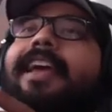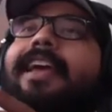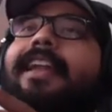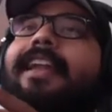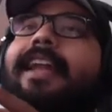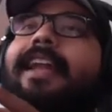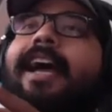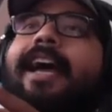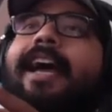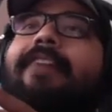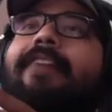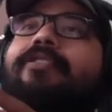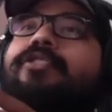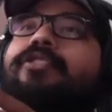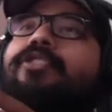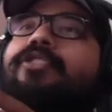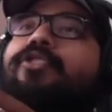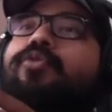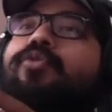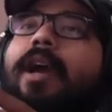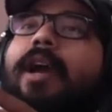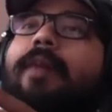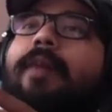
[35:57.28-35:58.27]
And I haven't
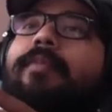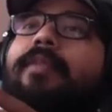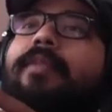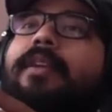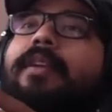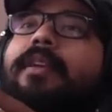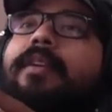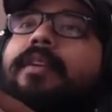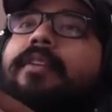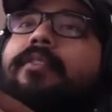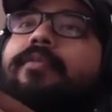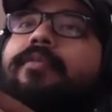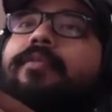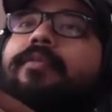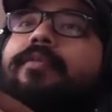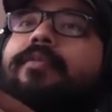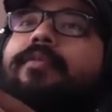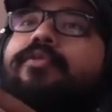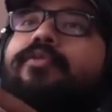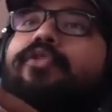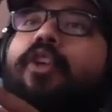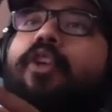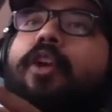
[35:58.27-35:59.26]
stropped it or
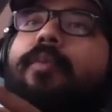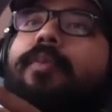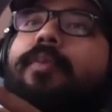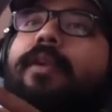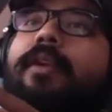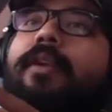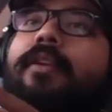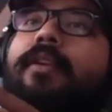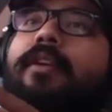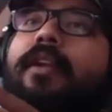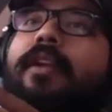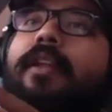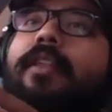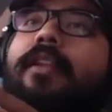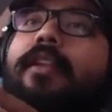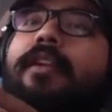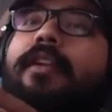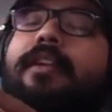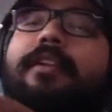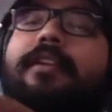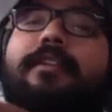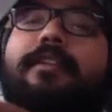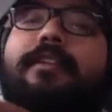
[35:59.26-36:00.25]
sharpened it or
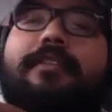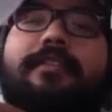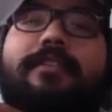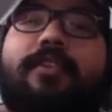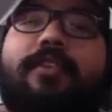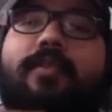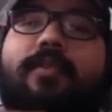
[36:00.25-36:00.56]
nothing, and it's still